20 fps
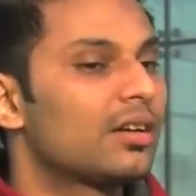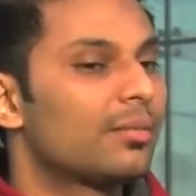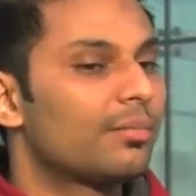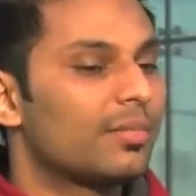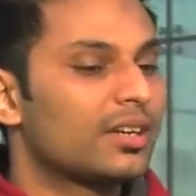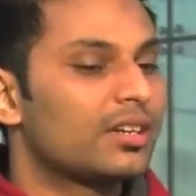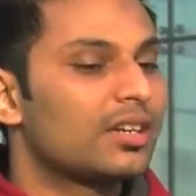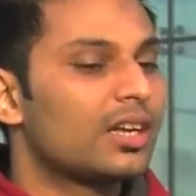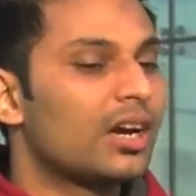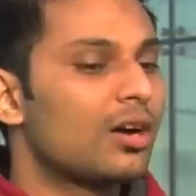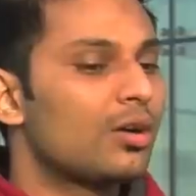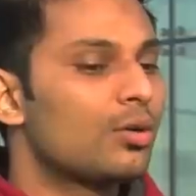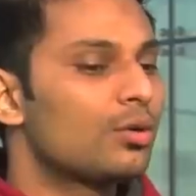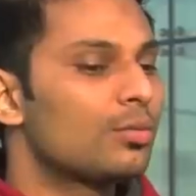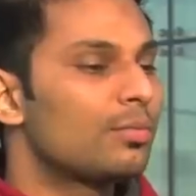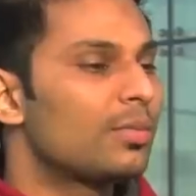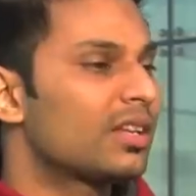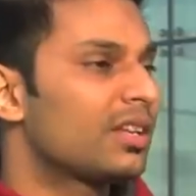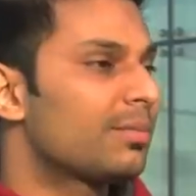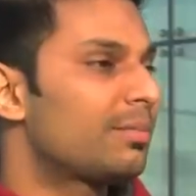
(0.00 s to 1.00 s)
But now,
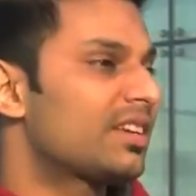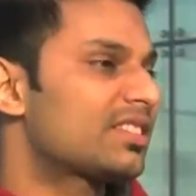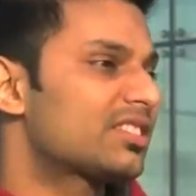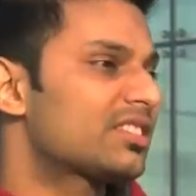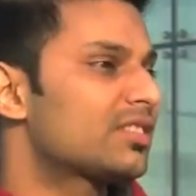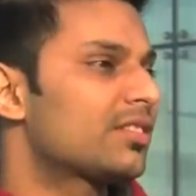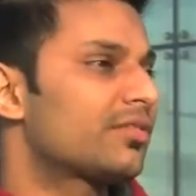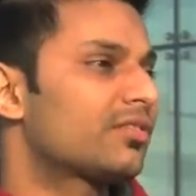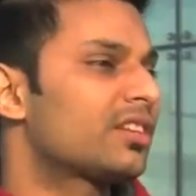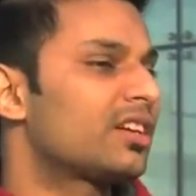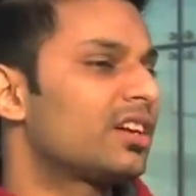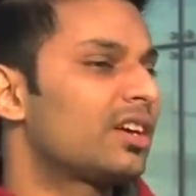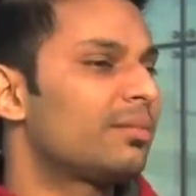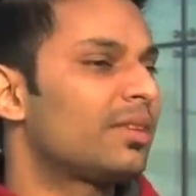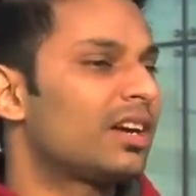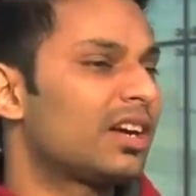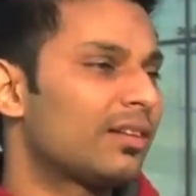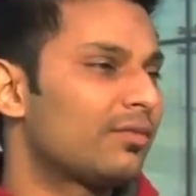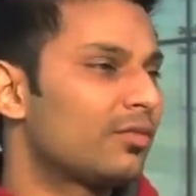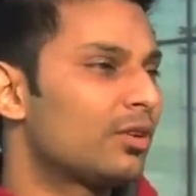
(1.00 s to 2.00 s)
by the passage of time,
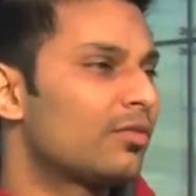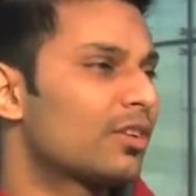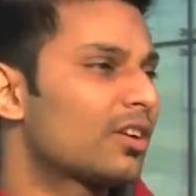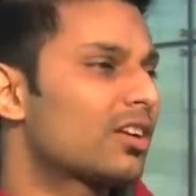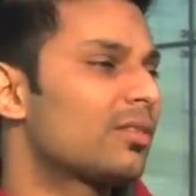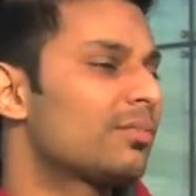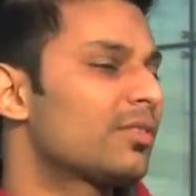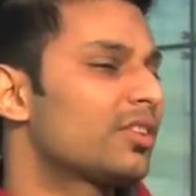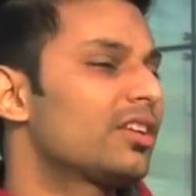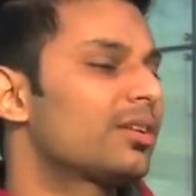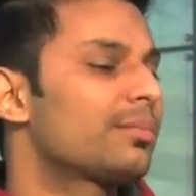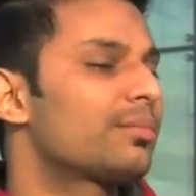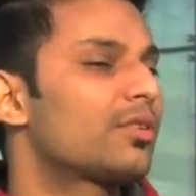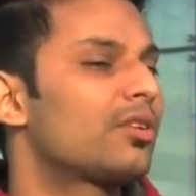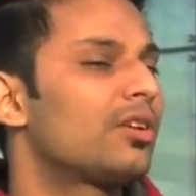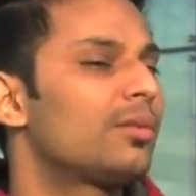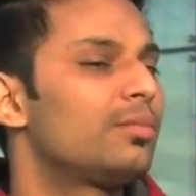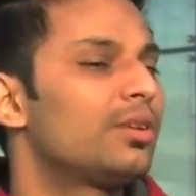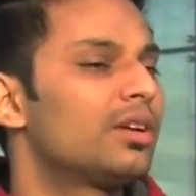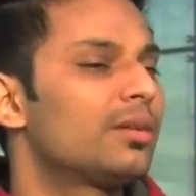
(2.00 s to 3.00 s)
I have overcome that
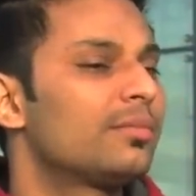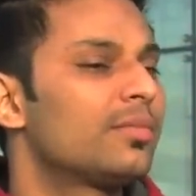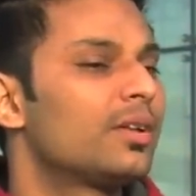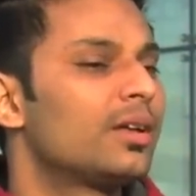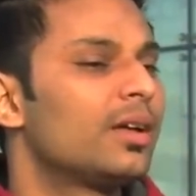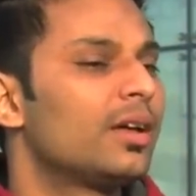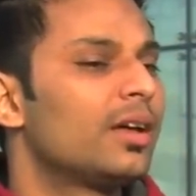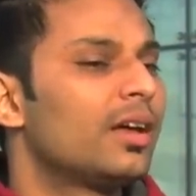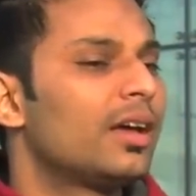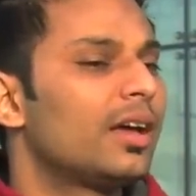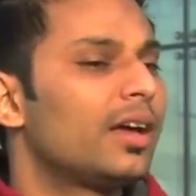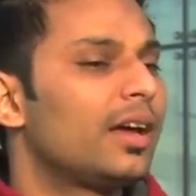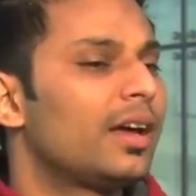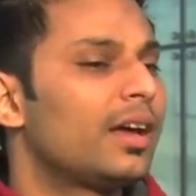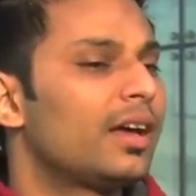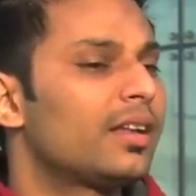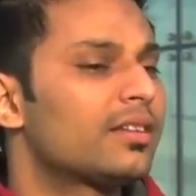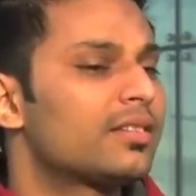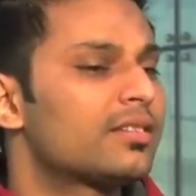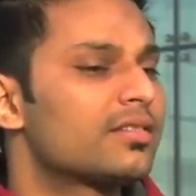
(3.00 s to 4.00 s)
problem,
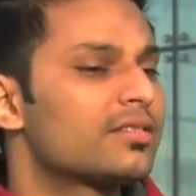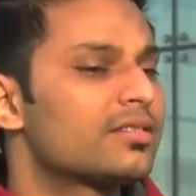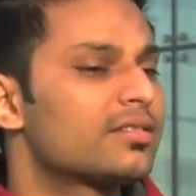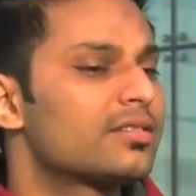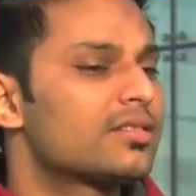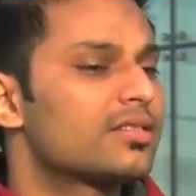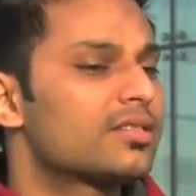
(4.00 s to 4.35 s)
and